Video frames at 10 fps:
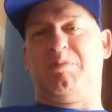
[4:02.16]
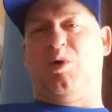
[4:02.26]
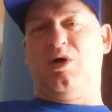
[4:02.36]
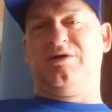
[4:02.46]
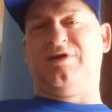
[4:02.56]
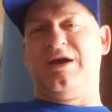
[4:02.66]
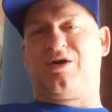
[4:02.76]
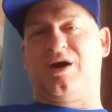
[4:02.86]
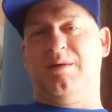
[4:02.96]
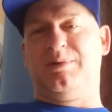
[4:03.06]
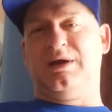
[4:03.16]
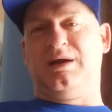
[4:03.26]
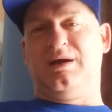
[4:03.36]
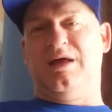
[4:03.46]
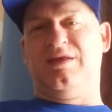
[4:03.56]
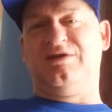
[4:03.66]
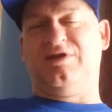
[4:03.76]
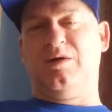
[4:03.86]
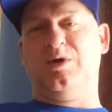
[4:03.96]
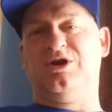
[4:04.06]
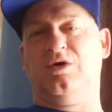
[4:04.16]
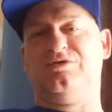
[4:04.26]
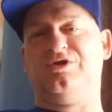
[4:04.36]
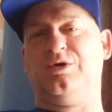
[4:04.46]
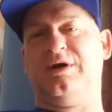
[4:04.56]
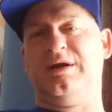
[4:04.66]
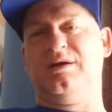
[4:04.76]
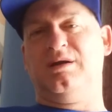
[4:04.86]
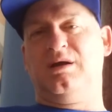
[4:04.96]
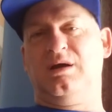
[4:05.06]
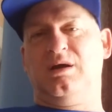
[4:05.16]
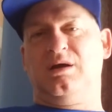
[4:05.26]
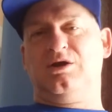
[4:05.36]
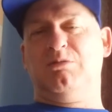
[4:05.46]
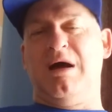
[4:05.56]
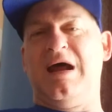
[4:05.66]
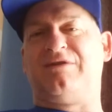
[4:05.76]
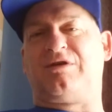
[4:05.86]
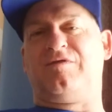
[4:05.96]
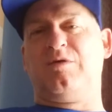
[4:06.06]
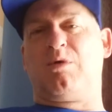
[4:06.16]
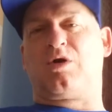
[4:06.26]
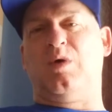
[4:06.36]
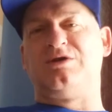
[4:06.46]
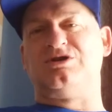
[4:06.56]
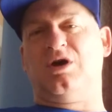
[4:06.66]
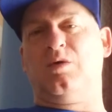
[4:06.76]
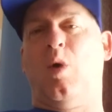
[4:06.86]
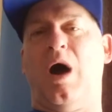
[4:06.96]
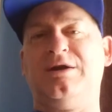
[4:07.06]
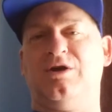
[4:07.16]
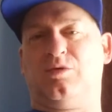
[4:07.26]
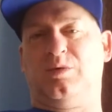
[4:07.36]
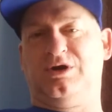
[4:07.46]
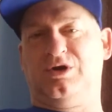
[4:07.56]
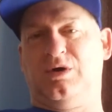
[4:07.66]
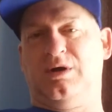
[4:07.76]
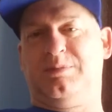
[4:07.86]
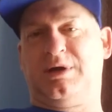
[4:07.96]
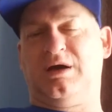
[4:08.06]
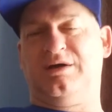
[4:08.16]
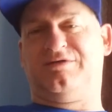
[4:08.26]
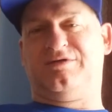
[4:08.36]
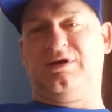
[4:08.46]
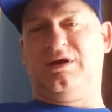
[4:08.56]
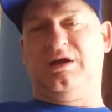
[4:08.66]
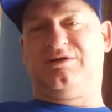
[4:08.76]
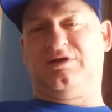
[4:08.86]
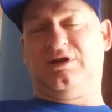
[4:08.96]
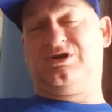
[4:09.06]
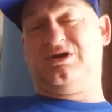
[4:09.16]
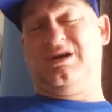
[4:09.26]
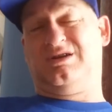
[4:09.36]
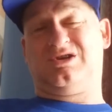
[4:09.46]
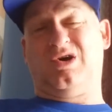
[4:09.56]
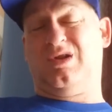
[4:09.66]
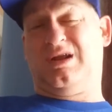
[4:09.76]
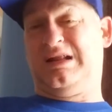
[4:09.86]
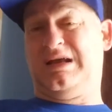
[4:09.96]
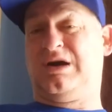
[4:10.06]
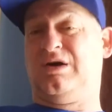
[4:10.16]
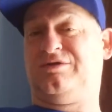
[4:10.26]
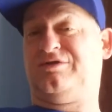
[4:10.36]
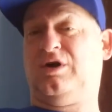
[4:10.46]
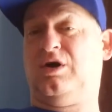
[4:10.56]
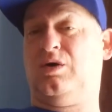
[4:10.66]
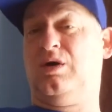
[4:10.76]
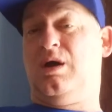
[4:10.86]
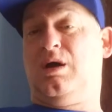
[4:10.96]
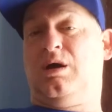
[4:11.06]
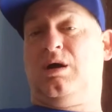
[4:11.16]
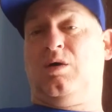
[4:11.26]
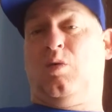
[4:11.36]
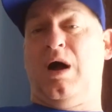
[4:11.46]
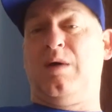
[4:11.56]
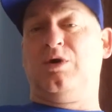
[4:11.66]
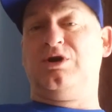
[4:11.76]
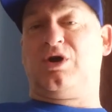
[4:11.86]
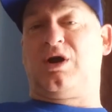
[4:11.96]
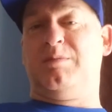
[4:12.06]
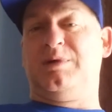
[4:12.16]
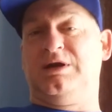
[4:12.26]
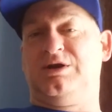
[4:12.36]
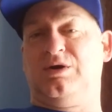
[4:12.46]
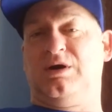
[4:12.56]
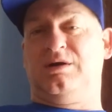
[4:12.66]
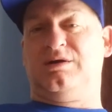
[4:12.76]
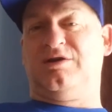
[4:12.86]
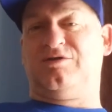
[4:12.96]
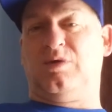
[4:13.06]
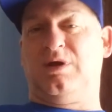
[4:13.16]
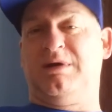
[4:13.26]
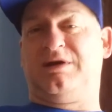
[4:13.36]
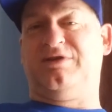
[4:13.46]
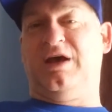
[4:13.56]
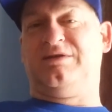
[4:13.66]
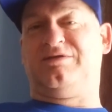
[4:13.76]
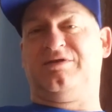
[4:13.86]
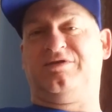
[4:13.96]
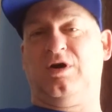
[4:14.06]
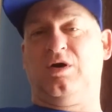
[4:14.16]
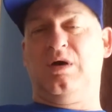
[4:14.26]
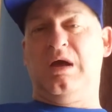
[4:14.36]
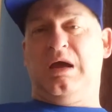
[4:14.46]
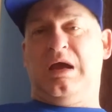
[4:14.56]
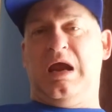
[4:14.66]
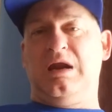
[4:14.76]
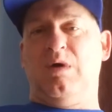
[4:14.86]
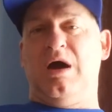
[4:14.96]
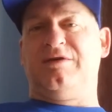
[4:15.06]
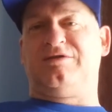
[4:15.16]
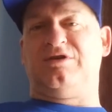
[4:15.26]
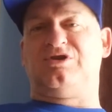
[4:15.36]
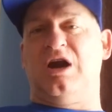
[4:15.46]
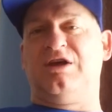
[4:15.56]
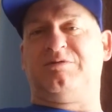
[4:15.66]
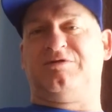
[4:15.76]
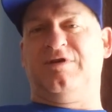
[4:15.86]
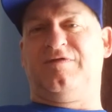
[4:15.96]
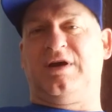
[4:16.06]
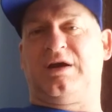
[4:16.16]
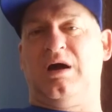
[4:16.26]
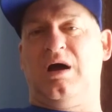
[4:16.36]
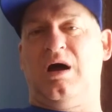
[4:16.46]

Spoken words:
importance at your company and they say we don't do it, you might ask a few more questions on why don't we do it, because it's totally legal. So why wouldn't your company do it? It doesn't really make sense. So anyway, this is a Chinese-specific